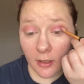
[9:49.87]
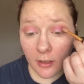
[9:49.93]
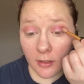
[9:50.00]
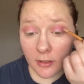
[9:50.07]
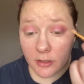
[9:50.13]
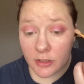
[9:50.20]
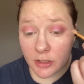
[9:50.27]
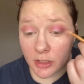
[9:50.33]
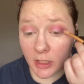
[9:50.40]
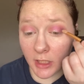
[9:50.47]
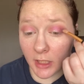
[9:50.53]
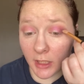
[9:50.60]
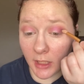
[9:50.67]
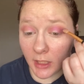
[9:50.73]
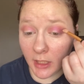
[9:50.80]

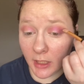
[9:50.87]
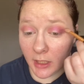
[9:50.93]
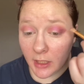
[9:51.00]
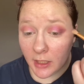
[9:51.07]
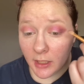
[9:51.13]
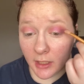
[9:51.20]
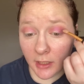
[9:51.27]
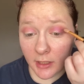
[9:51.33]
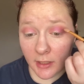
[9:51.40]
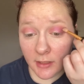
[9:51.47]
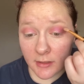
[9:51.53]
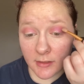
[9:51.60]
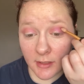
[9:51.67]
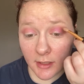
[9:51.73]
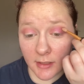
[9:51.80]
She
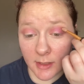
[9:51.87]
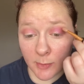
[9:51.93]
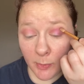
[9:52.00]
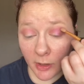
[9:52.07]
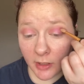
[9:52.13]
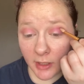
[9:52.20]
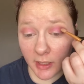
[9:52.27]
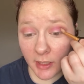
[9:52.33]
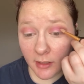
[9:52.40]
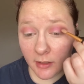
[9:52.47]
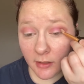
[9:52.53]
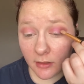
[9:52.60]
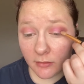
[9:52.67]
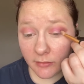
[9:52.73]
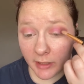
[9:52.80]
is a spunky
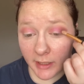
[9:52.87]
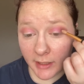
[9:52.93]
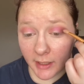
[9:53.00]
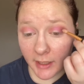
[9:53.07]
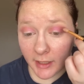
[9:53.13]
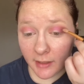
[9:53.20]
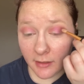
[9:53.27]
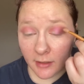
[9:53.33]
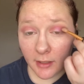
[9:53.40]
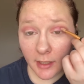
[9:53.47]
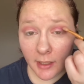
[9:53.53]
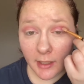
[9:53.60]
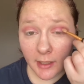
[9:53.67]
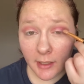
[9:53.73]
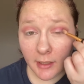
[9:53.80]
little redhead,
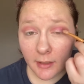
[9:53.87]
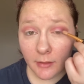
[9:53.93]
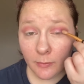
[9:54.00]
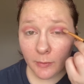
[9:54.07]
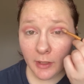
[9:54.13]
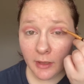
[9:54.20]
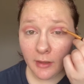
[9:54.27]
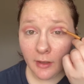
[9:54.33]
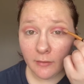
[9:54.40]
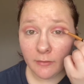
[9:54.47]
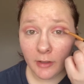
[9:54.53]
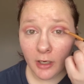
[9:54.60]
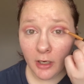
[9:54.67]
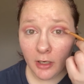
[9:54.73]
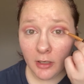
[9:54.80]
and we love
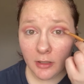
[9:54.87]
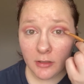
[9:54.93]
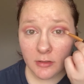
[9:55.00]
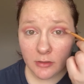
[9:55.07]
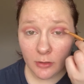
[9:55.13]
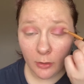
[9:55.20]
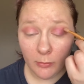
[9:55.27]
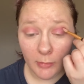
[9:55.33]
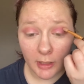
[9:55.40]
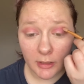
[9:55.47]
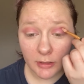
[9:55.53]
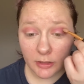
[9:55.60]
her so much.